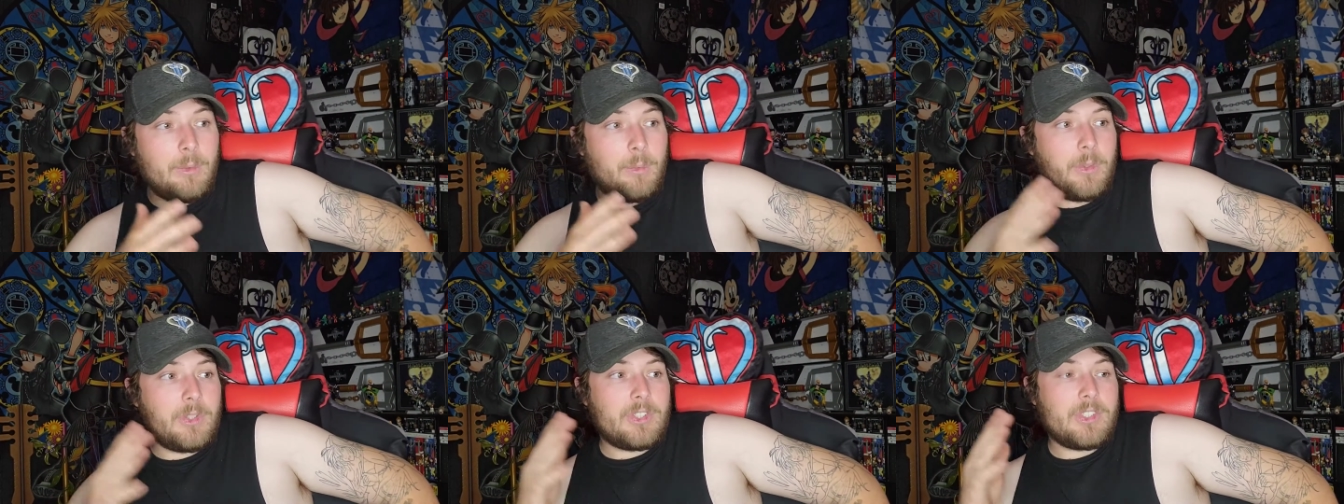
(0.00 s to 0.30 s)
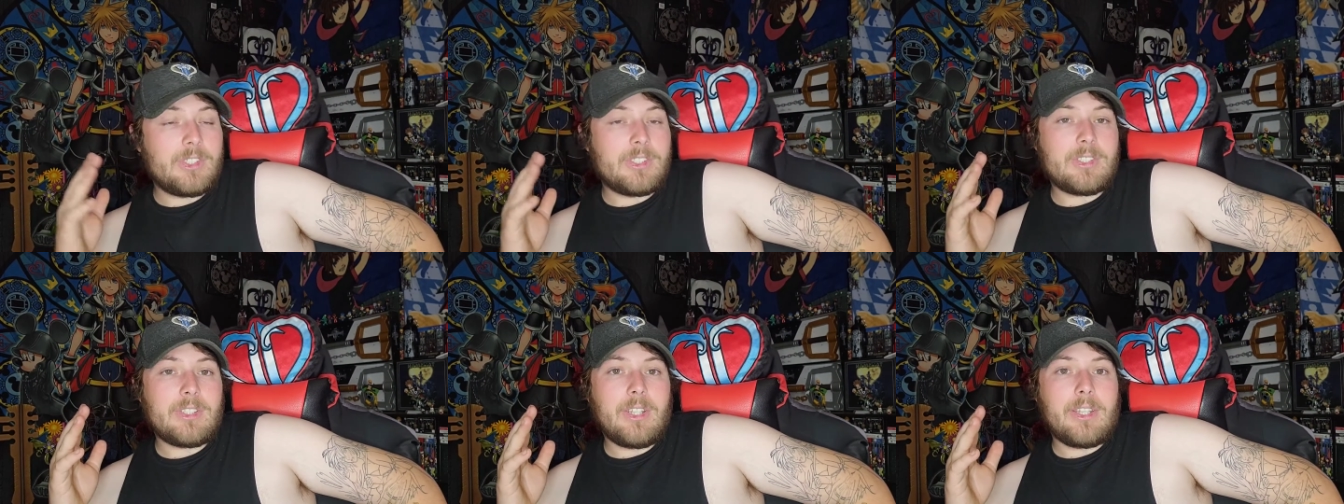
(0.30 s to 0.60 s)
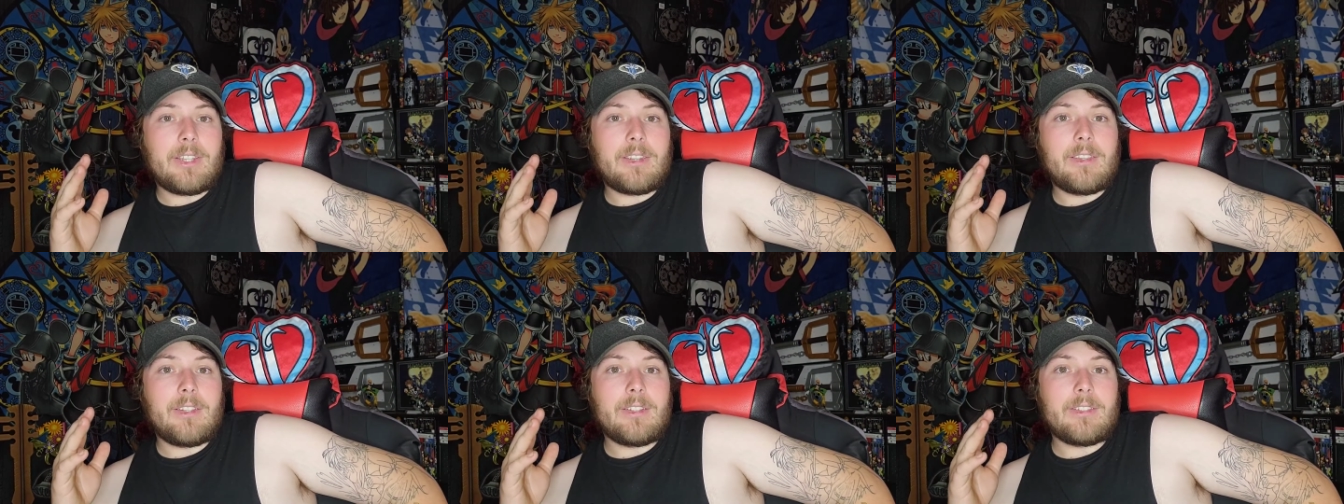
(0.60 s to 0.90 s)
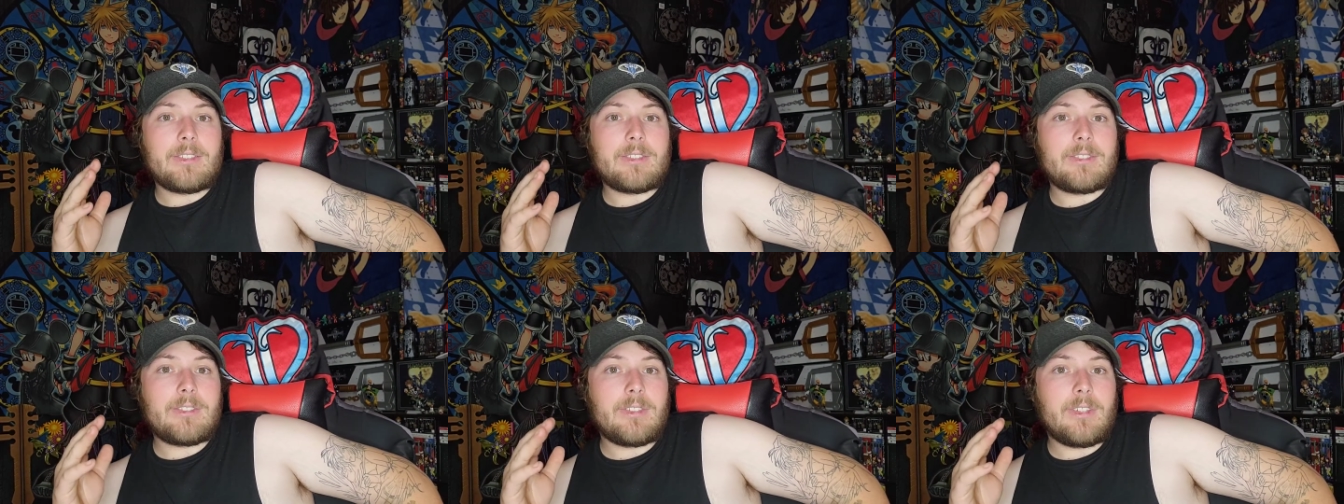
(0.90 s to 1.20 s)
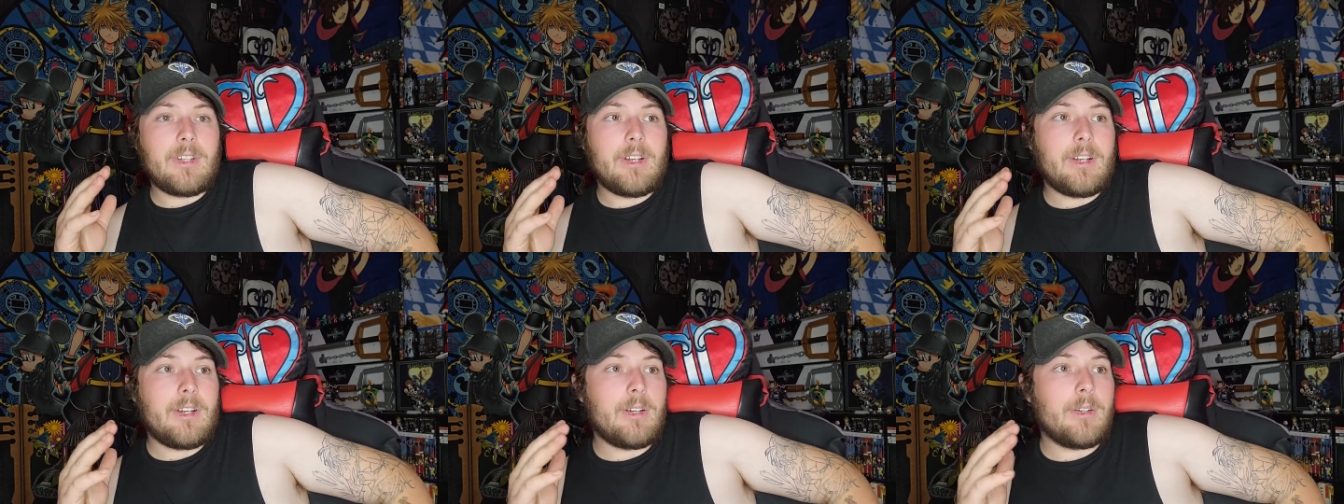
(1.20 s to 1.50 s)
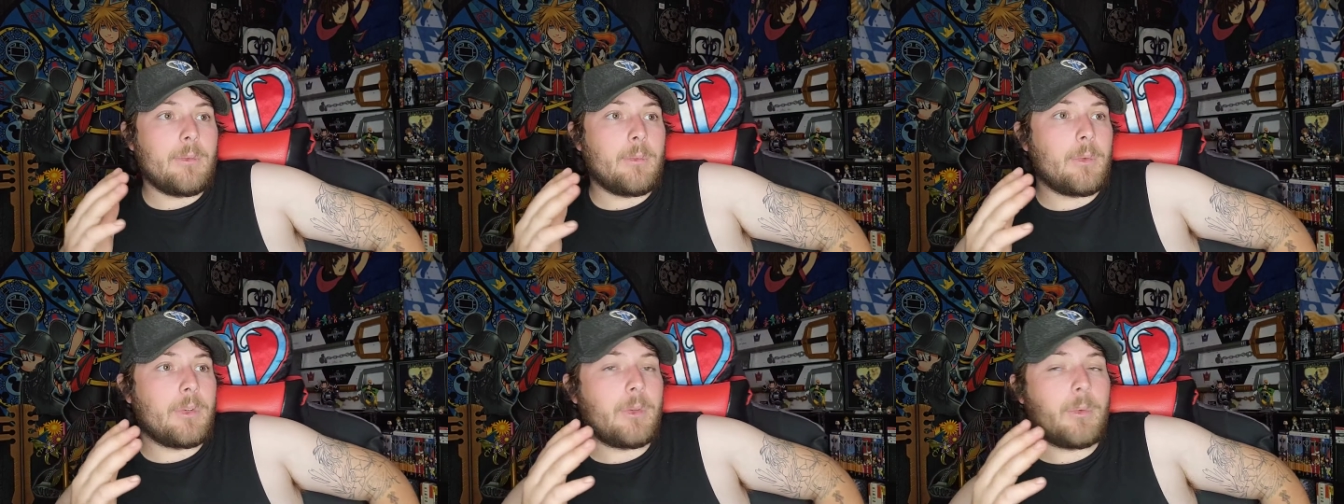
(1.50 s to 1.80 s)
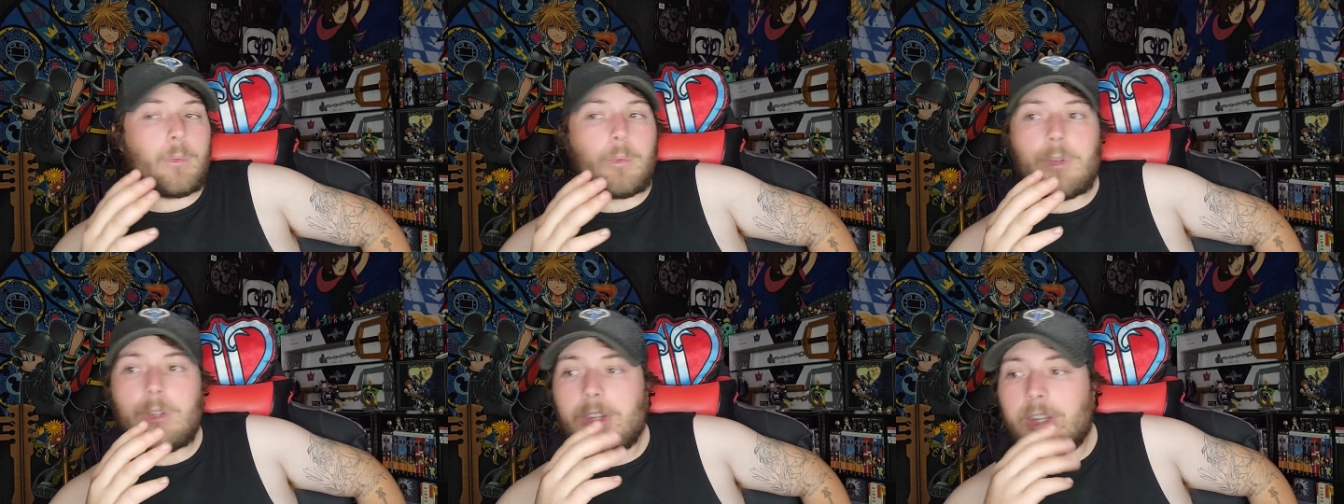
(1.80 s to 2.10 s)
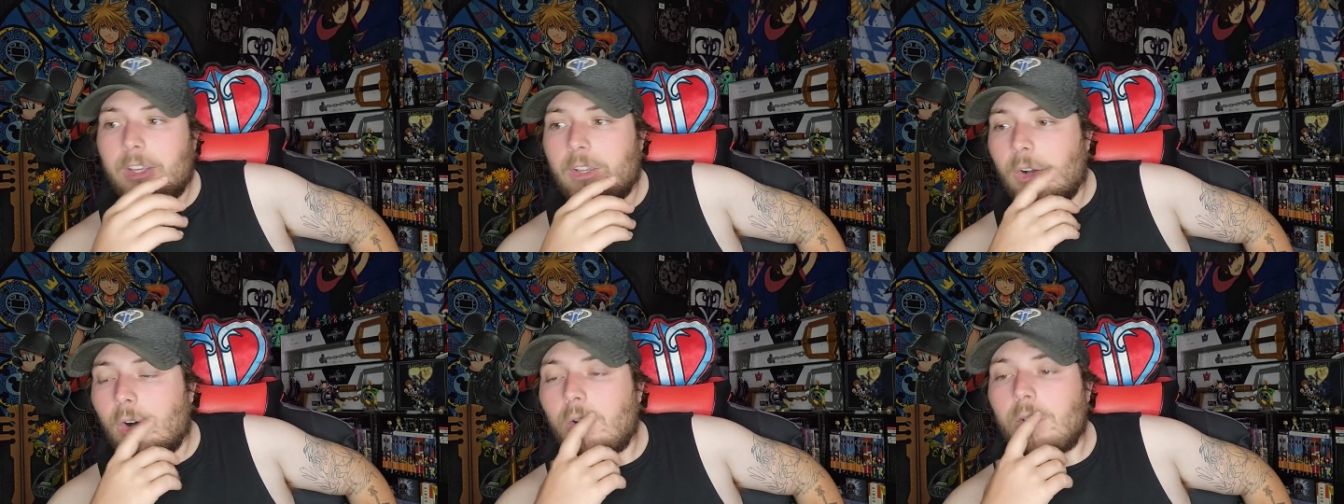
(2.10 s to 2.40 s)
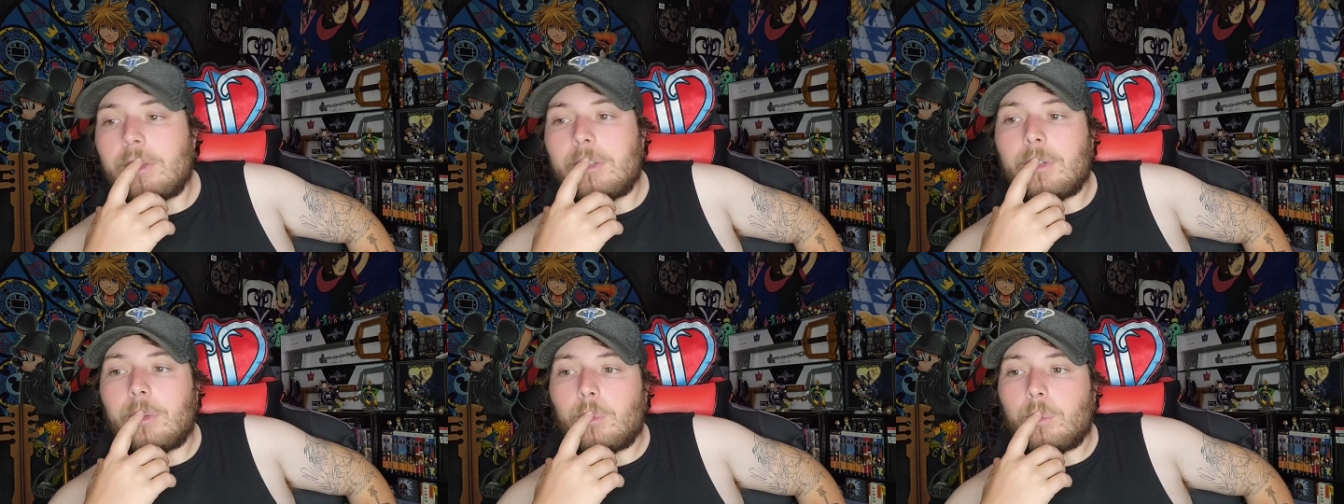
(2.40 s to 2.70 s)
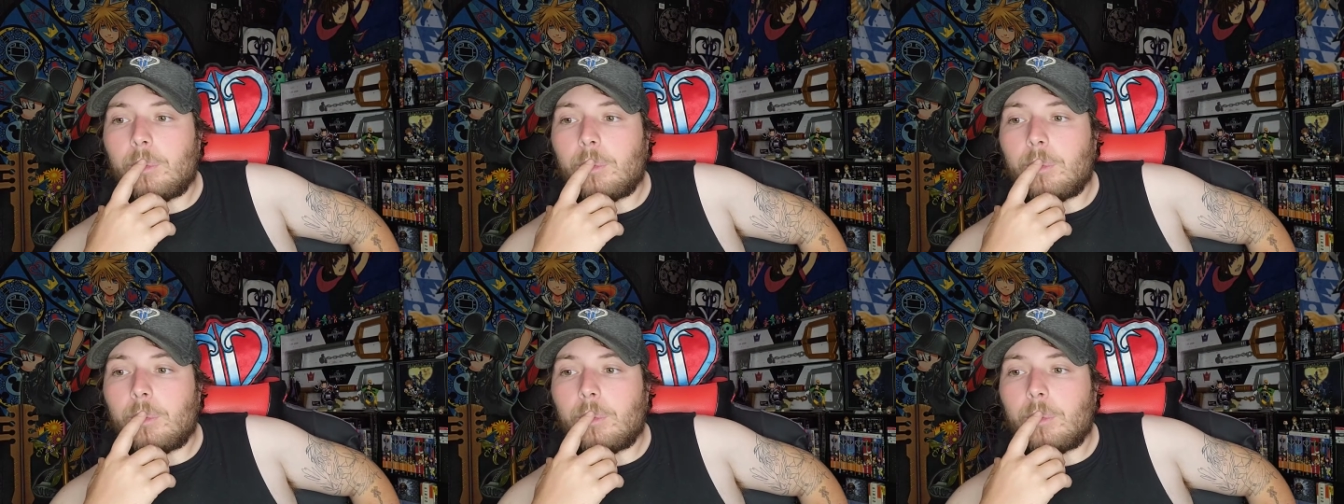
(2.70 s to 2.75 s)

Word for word: Which is like this, uh, what, what do they call it?